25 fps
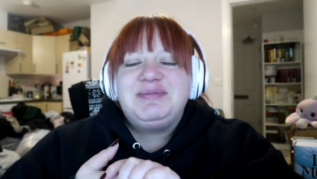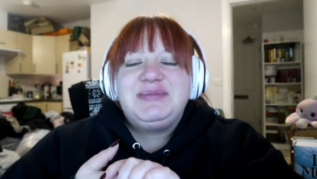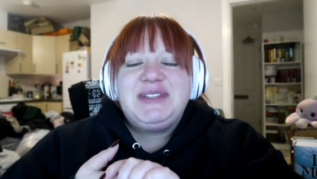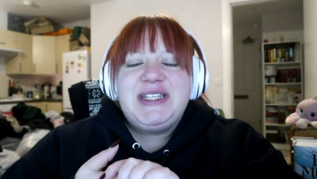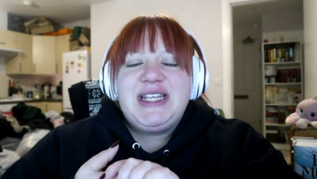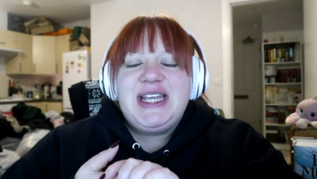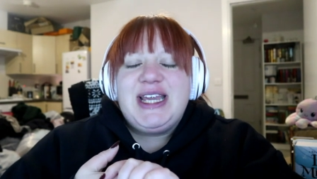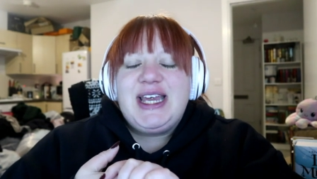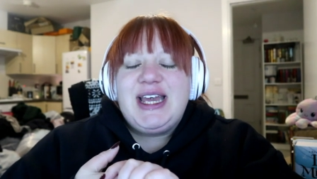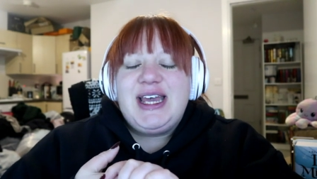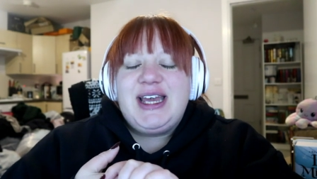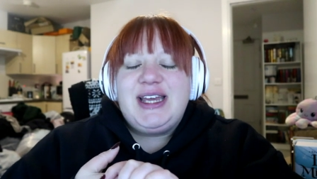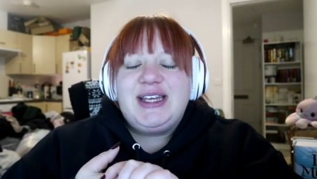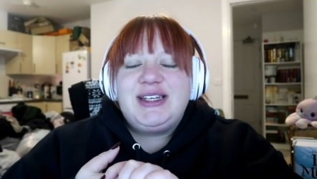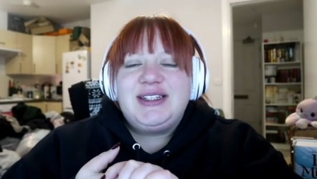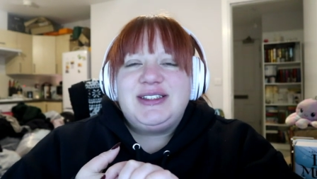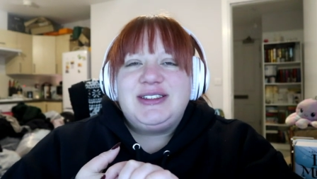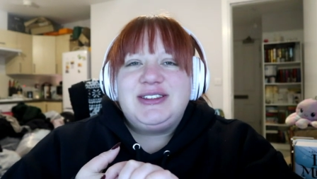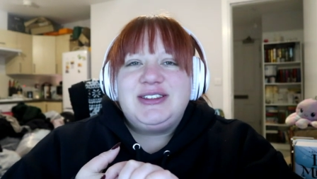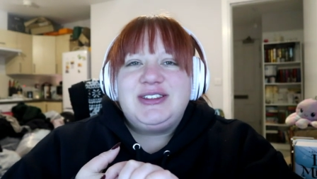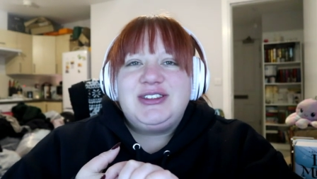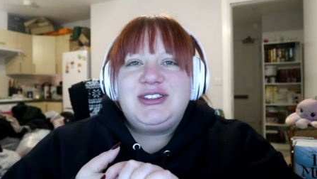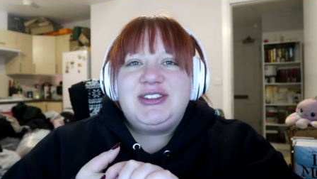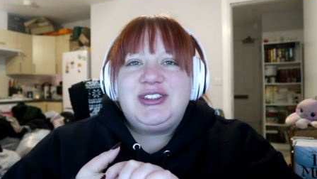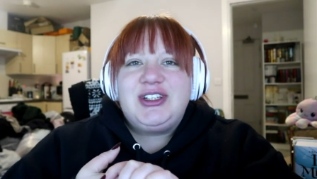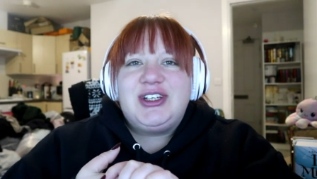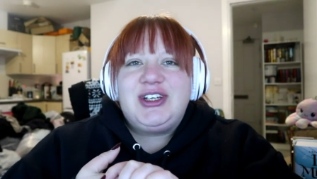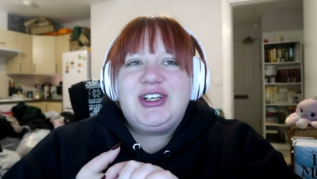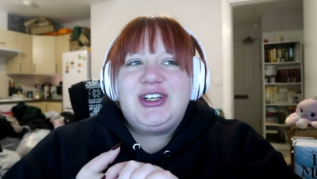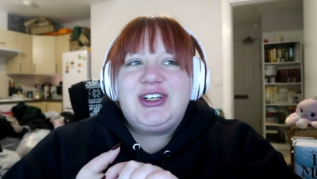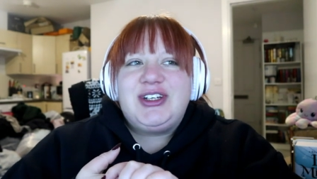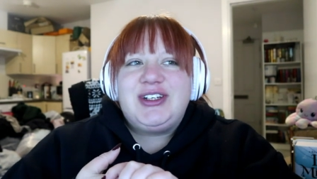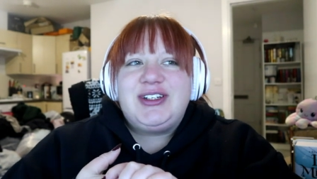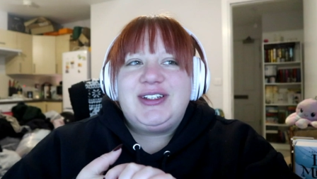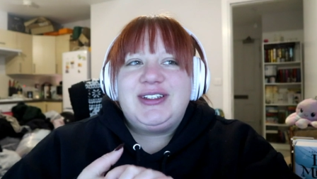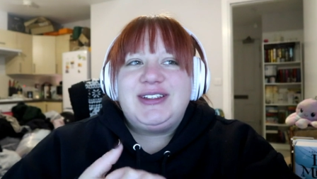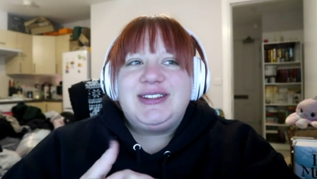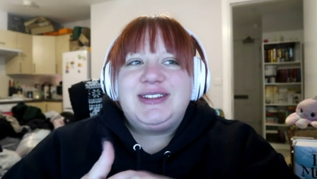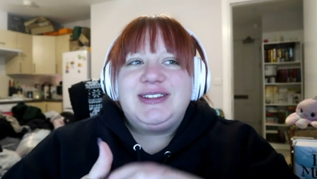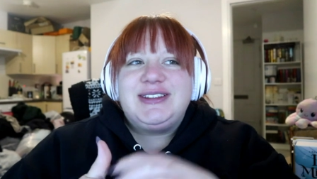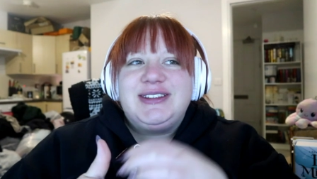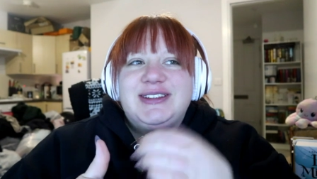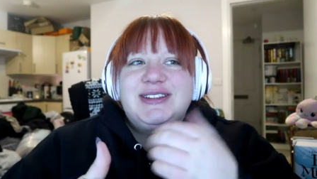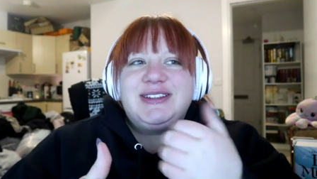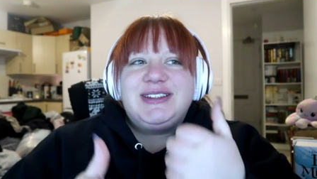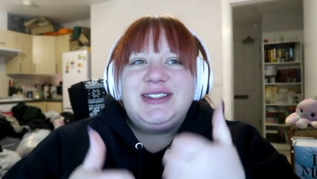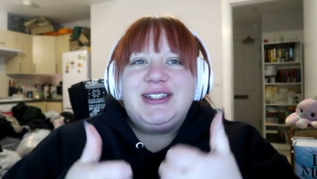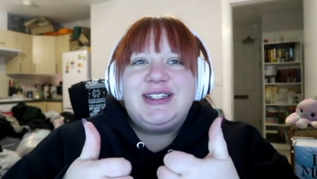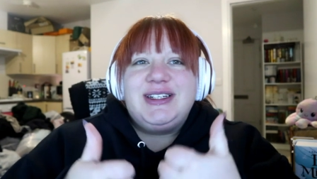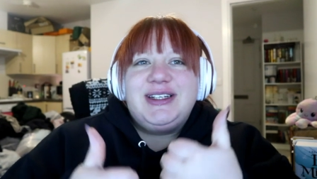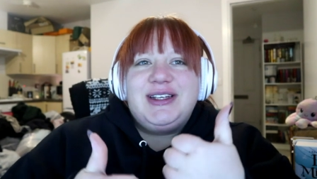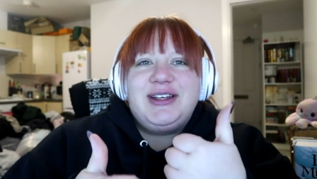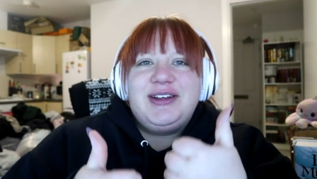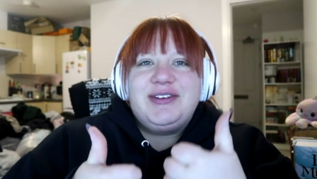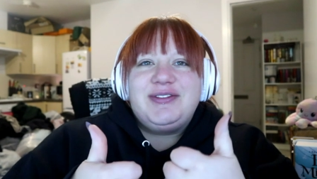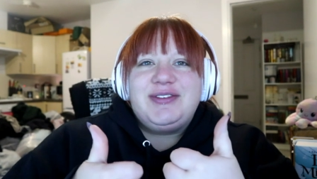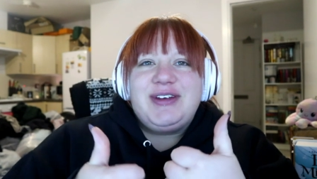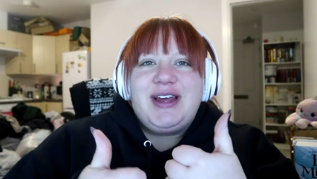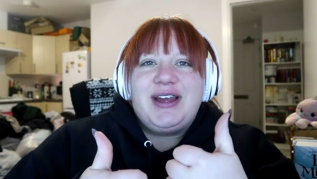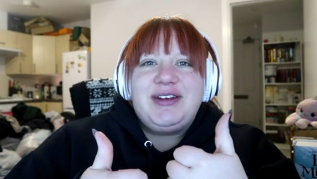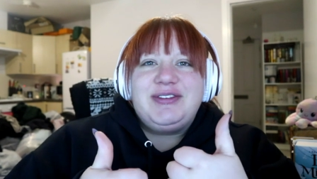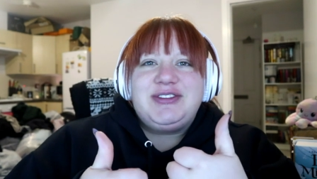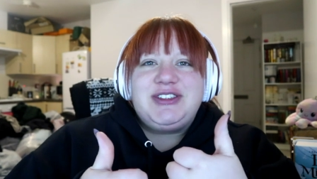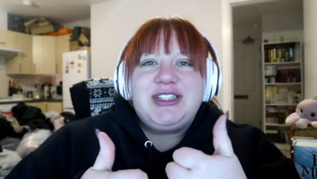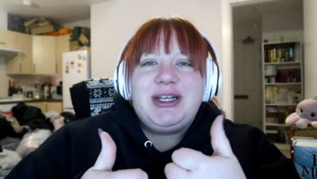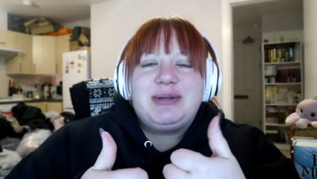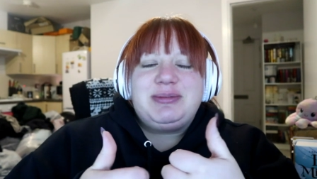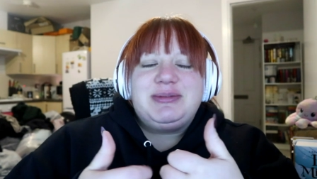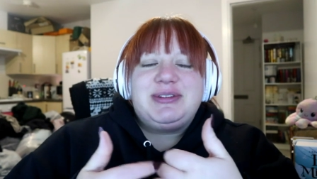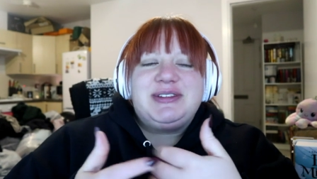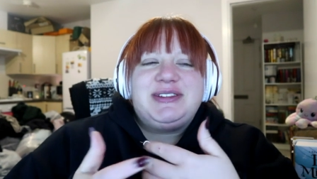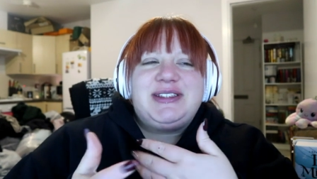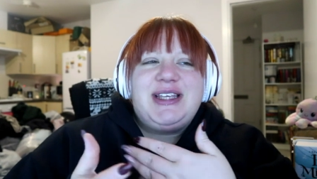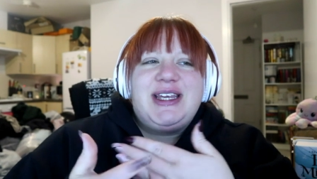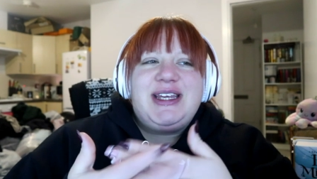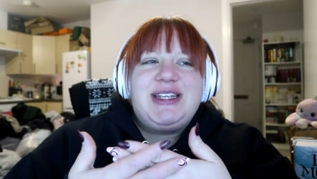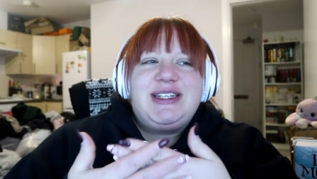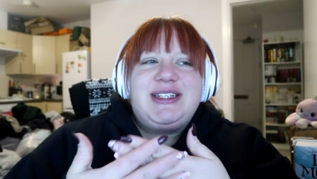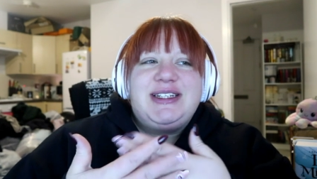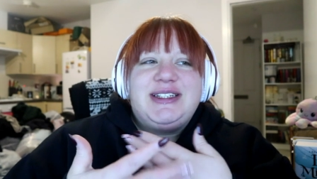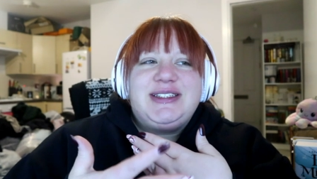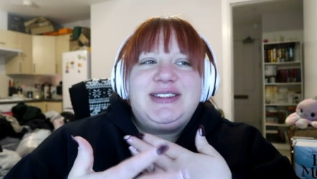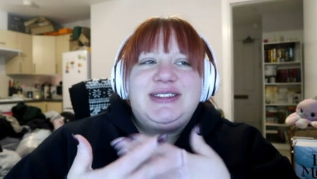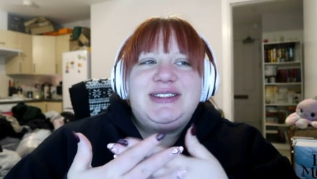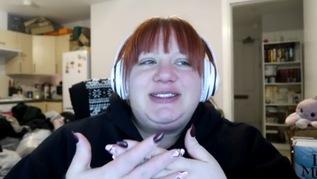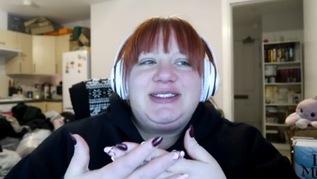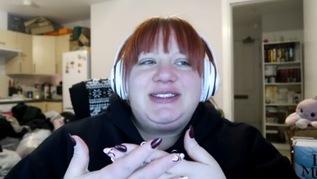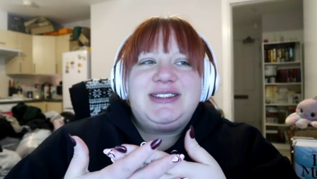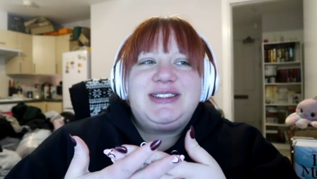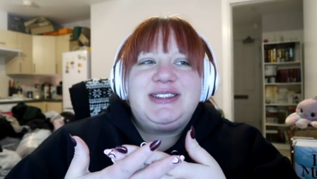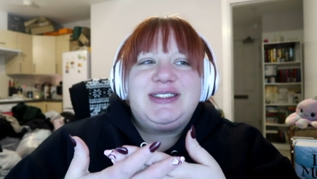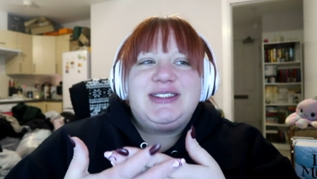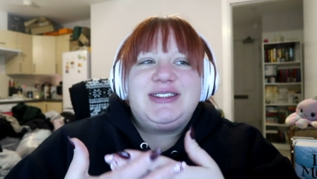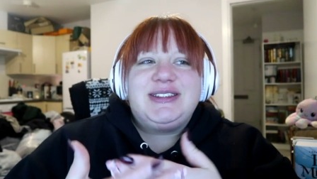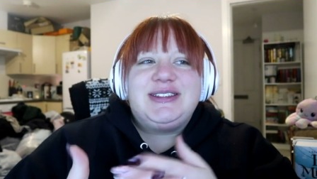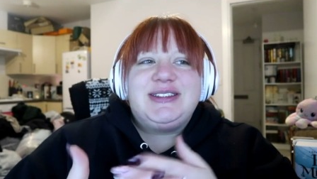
yeah, so five chapters in and